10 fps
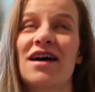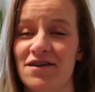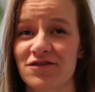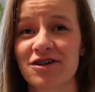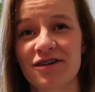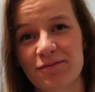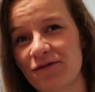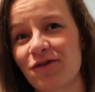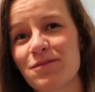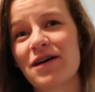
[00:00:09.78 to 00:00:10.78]
ever
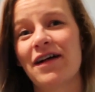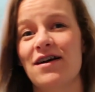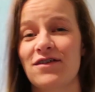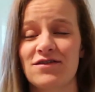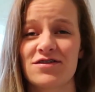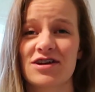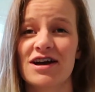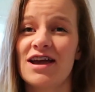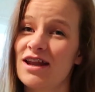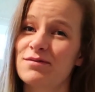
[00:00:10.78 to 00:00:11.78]
before in my life. I've never
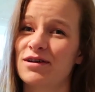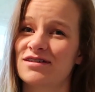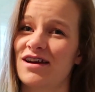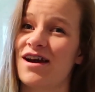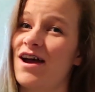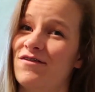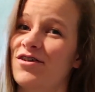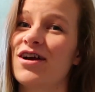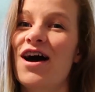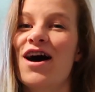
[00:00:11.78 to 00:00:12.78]
cut anybody's hair ever.